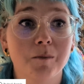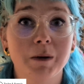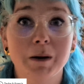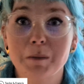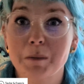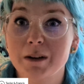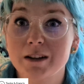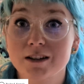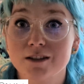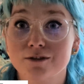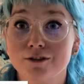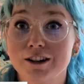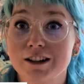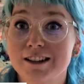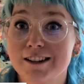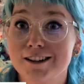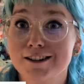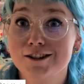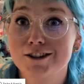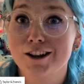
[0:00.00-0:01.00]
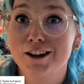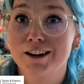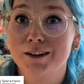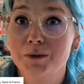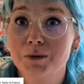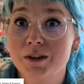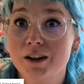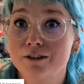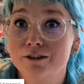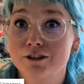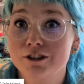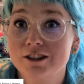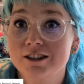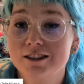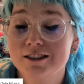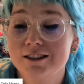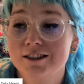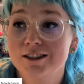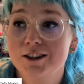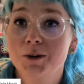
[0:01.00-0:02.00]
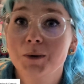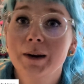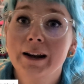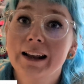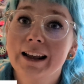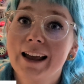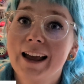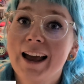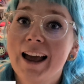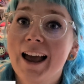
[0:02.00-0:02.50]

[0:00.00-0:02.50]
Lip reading: big piece of research that I was ever doing.